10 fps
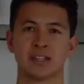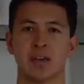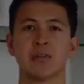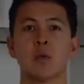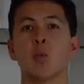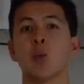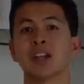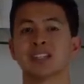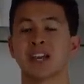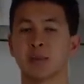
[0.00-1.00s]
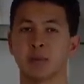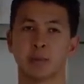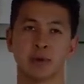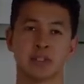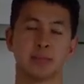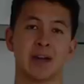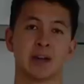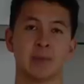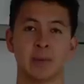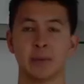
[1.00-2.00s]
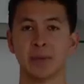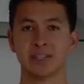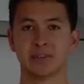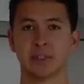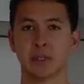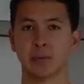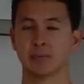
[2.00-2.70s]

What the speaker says: let's cover what type of protein powder may be best for you.